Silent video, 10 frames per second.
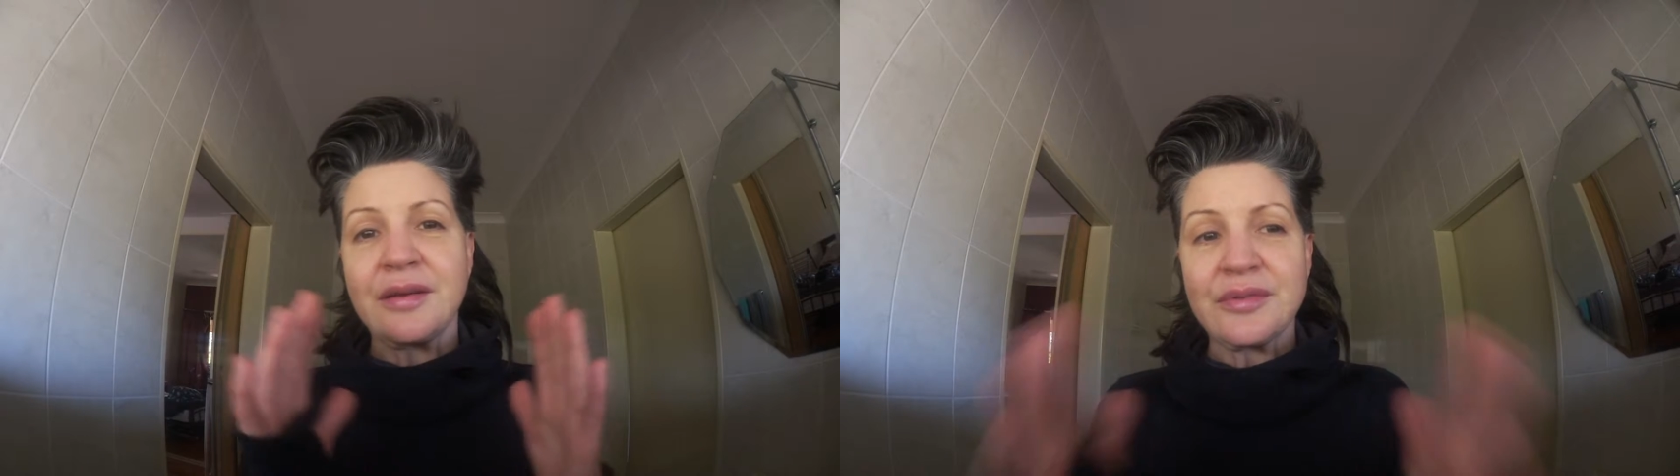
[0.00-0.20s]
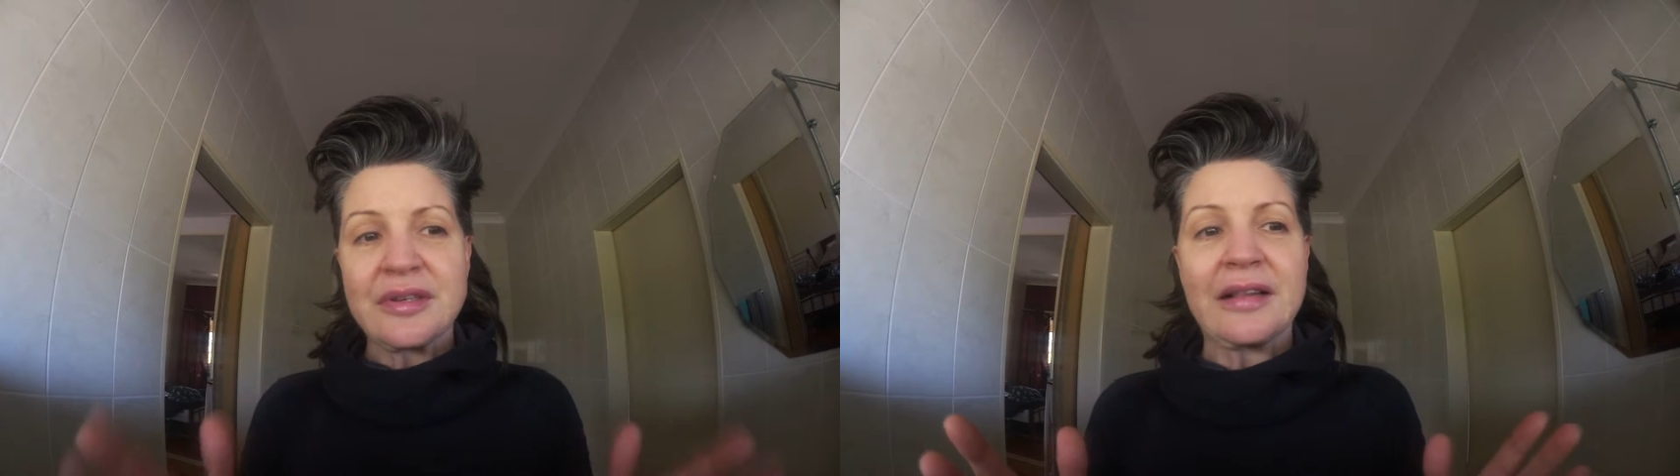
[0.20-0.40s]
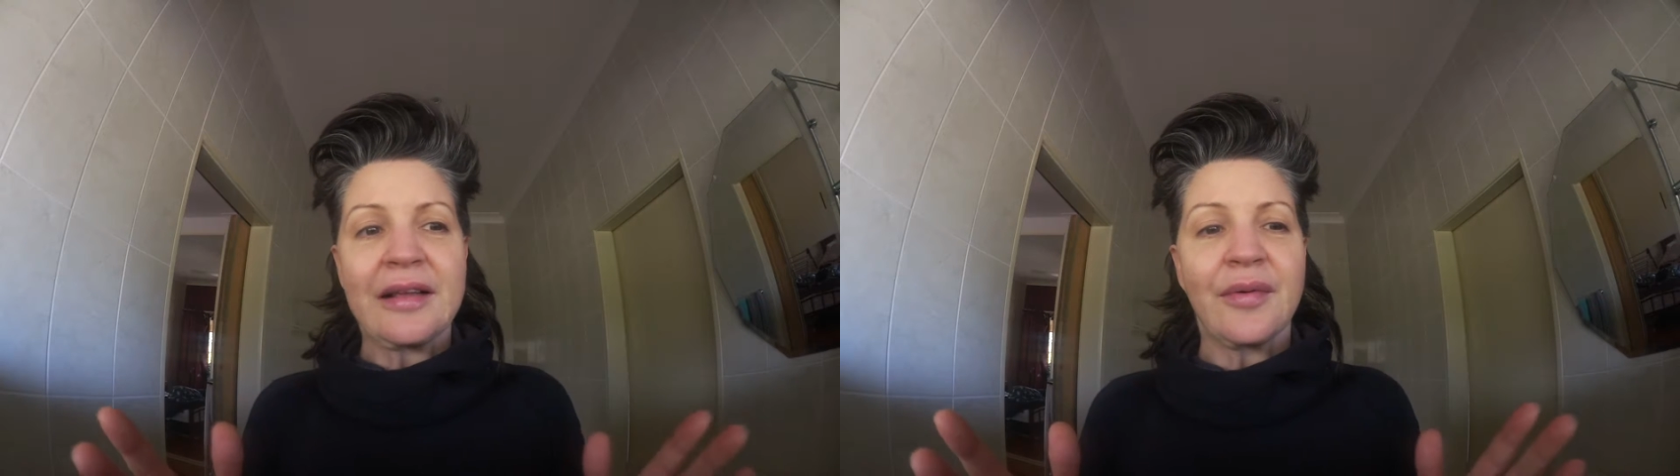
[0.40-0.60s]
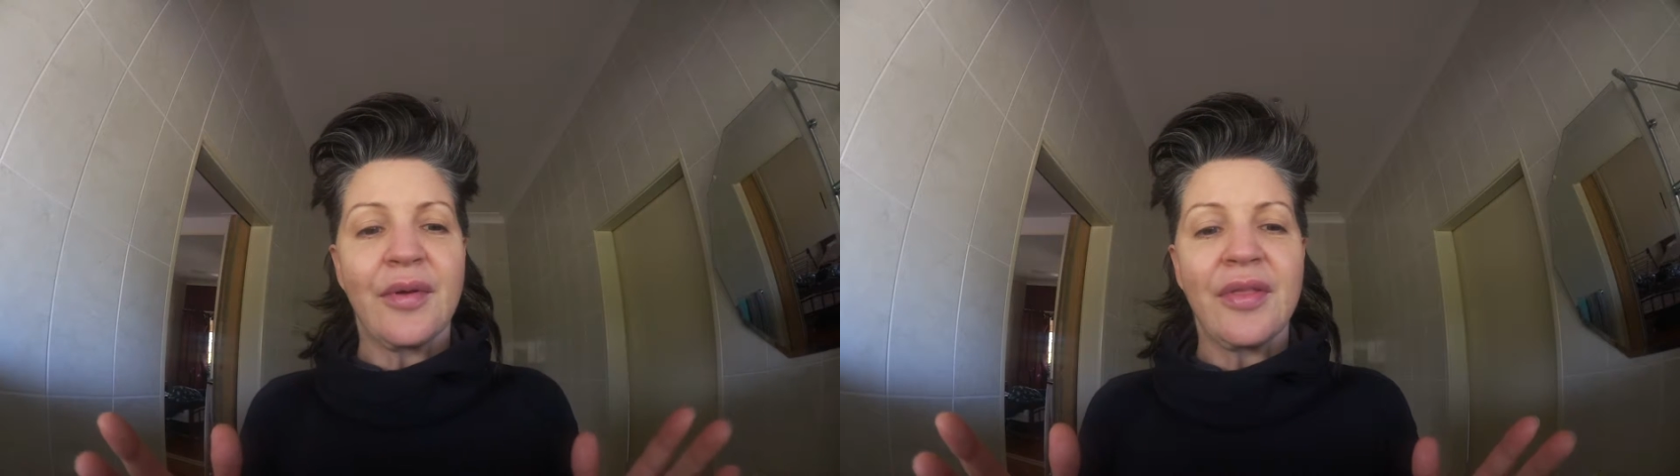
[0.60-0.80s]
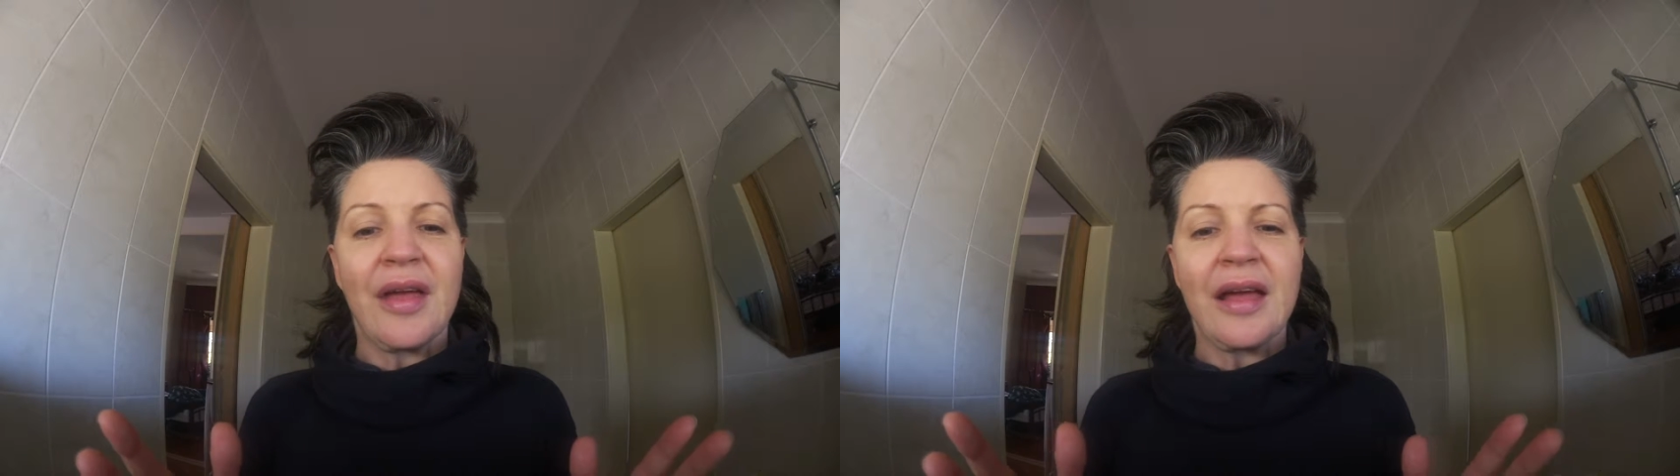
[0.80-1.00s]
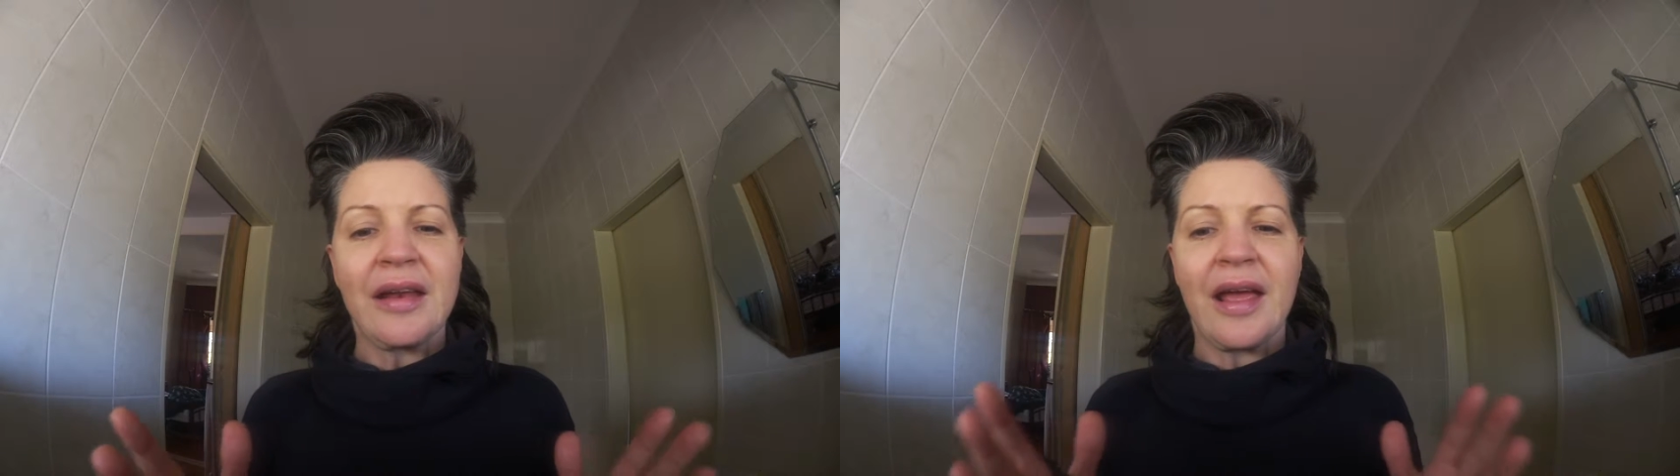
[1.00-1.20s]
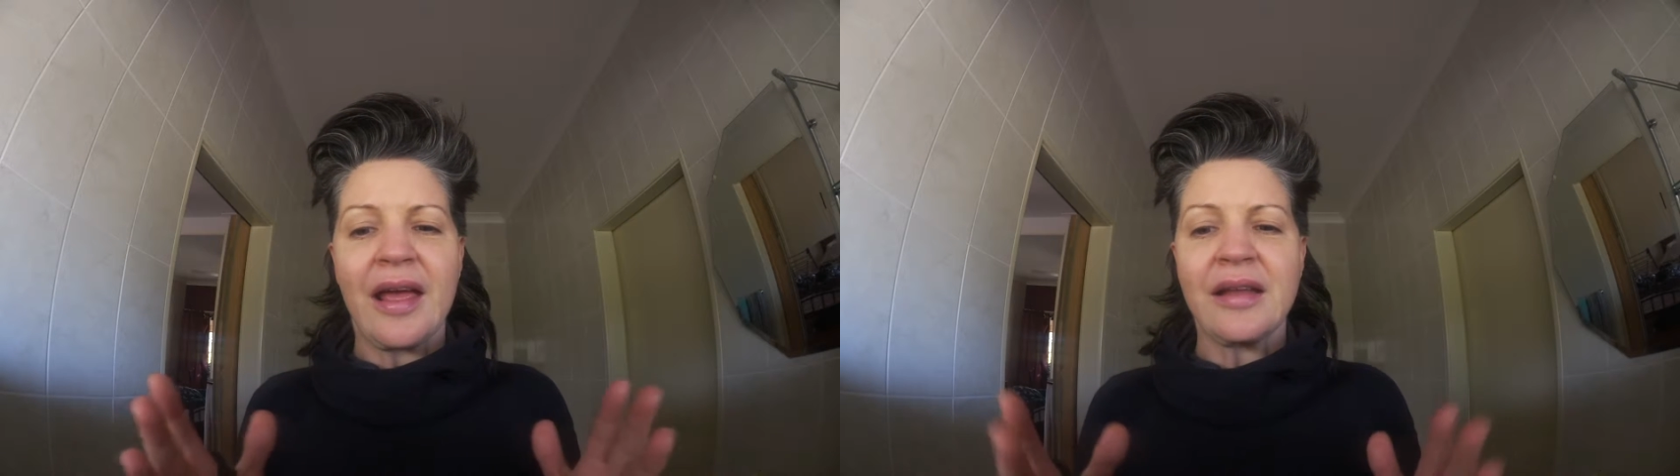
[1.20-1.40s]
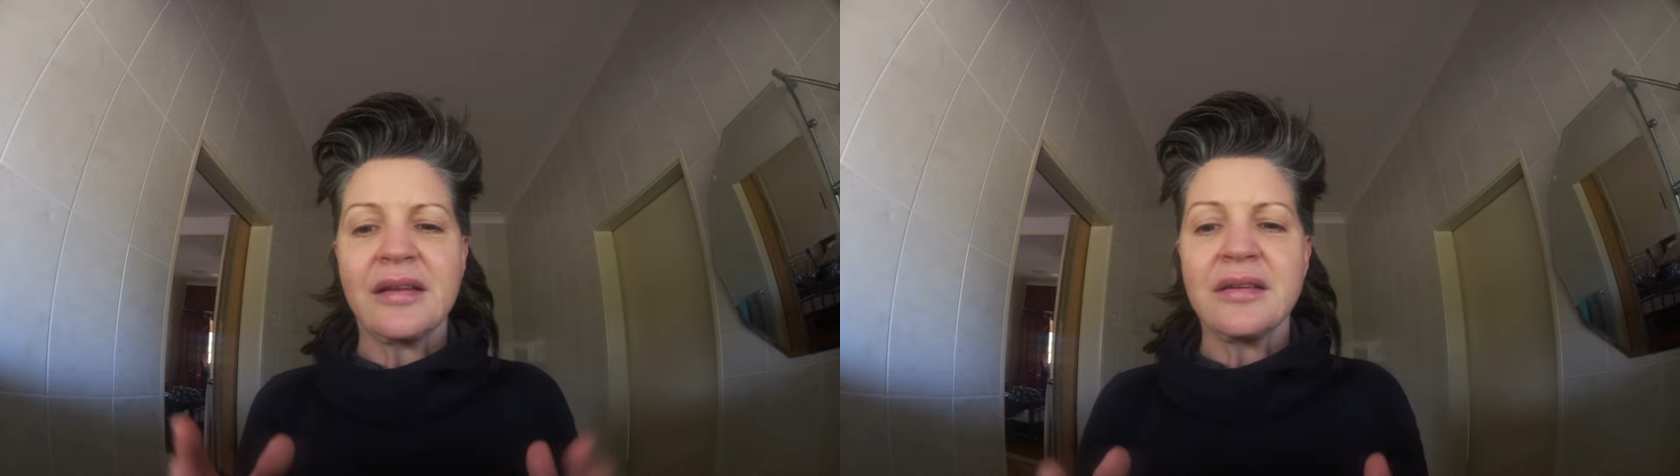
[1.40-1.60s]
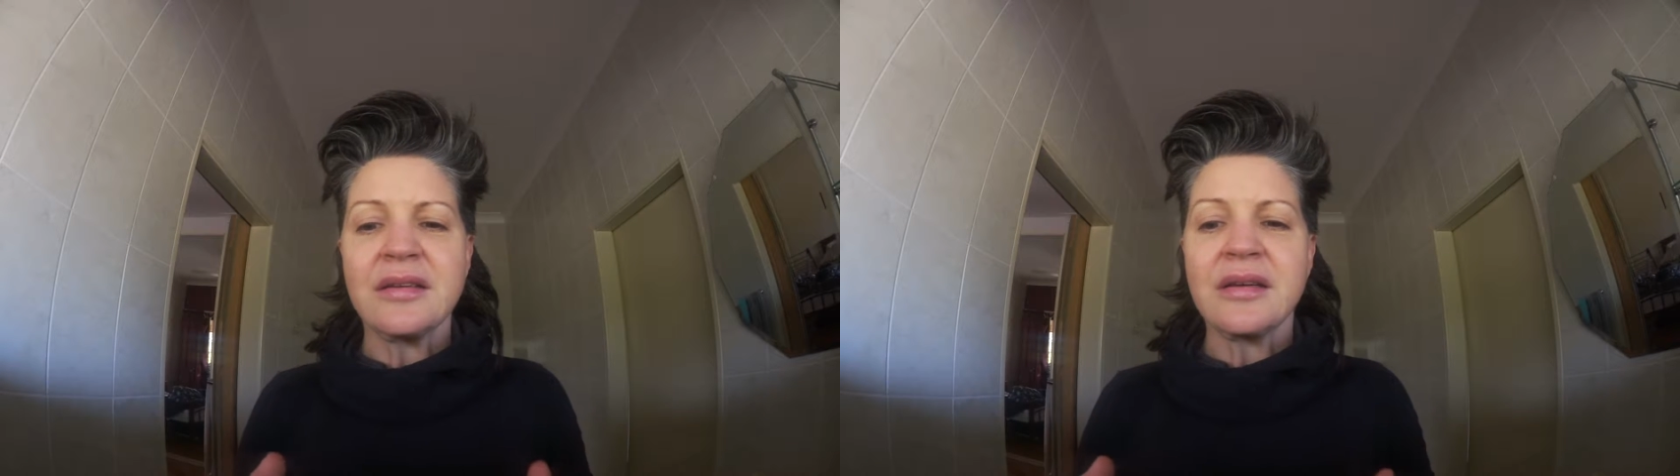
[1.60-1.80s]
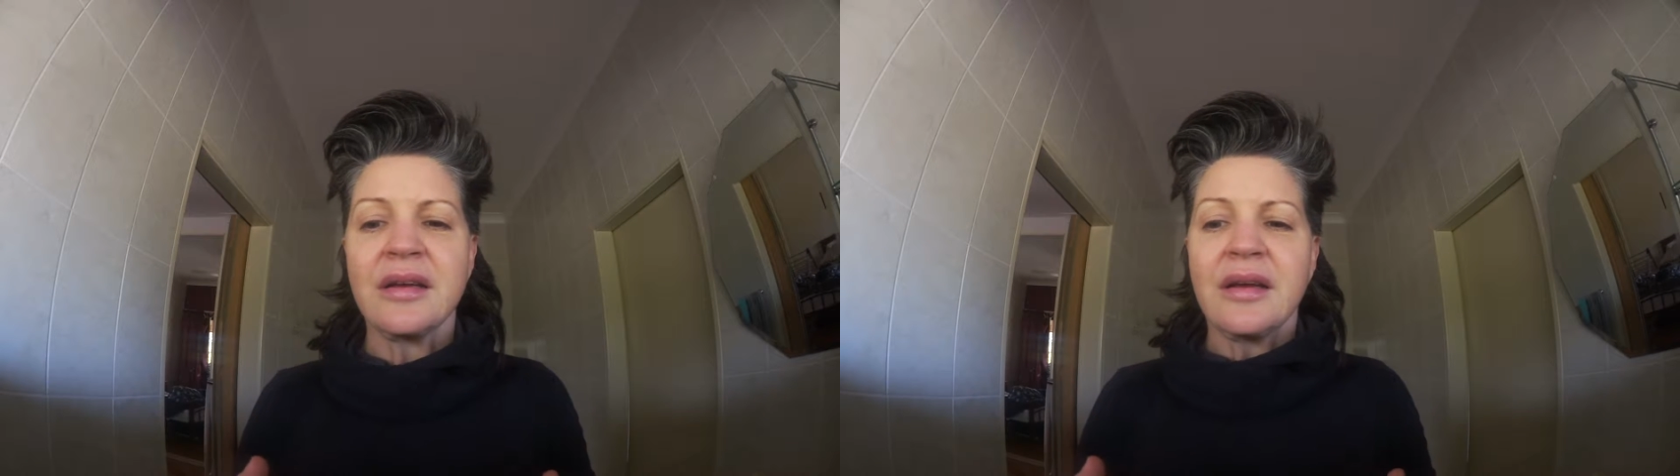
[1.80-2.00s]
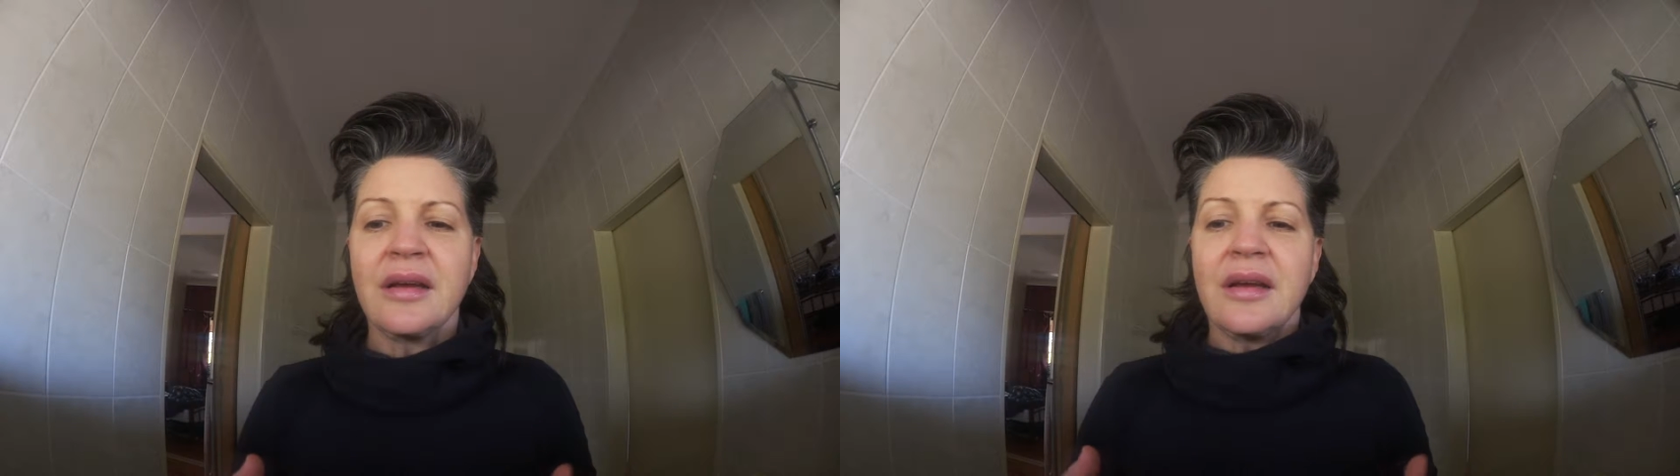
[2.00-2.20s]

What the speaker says: He was clear on that. And